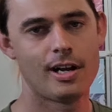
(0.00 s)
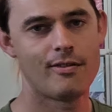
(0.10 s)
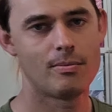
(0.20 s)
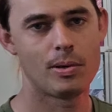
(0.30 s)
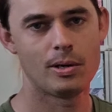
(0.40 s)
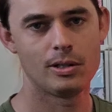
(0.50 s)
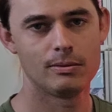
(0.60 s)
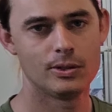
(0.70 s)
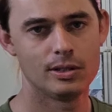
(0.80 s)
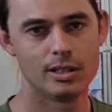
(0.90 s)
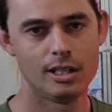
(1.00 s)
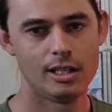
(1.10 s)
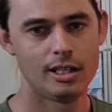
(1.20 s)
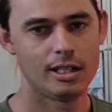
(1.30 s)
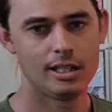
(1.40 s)
favorite Pokemon.
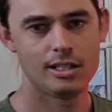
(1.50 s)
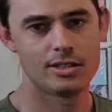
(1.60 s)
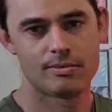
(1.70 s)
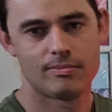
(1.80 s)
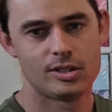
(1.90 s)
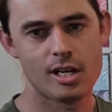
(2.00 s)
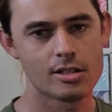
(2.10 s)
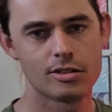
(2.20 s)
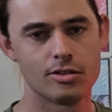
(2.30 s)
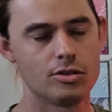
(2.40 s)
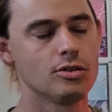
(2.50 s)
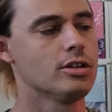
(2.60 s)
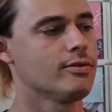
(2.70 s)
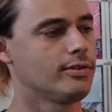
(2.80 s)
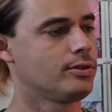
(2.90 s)
It doesn't
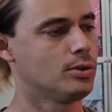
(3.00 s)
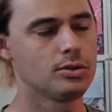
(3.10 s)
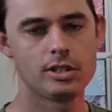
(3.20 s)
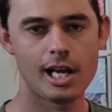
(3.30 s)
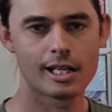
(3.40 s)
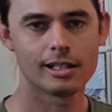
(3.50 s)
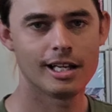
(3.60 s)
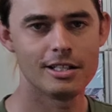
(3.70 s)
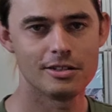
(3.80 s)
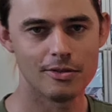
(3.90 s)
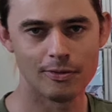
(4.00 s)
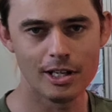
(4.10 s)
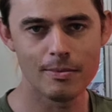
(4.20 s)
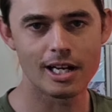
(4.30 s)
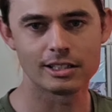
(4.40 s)
deserve, of course, the accolades that the
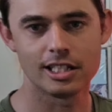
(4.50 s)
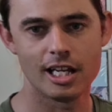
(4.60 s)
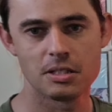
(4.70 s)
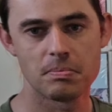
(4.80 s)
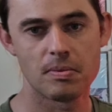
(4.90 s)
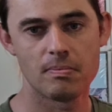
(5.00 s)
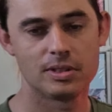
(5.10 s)
VMAX gets,